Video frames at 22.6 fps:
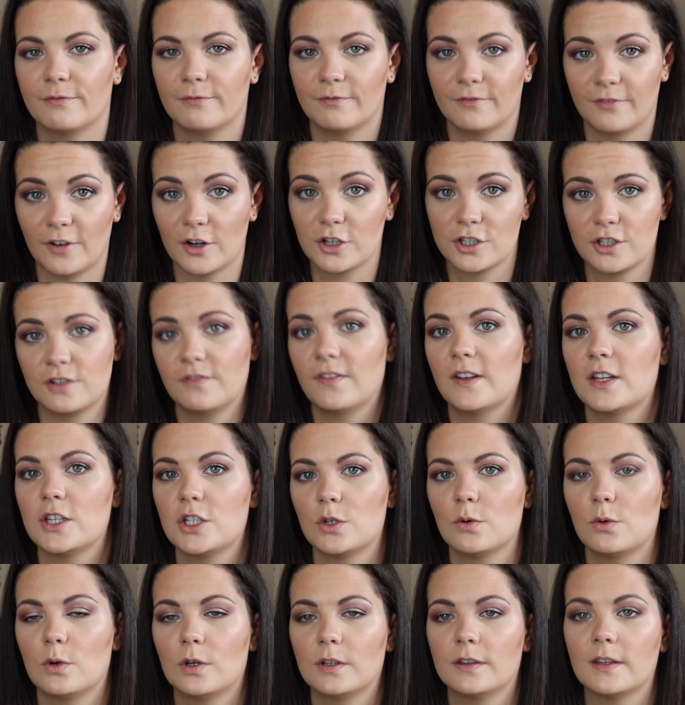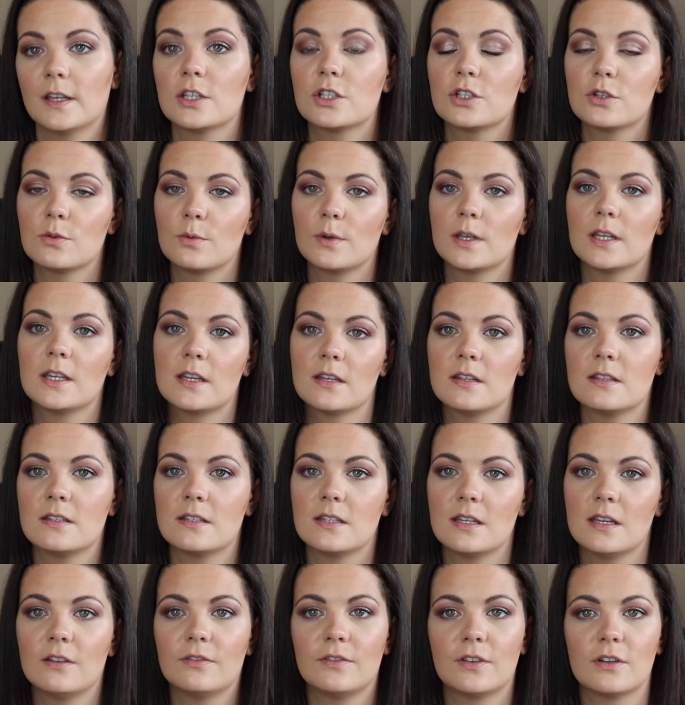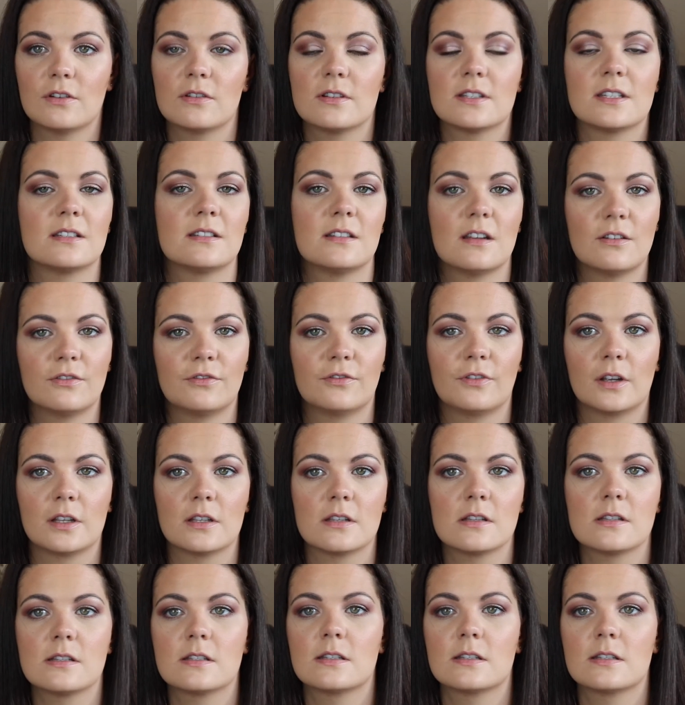first video on this so we can see if there is a difference.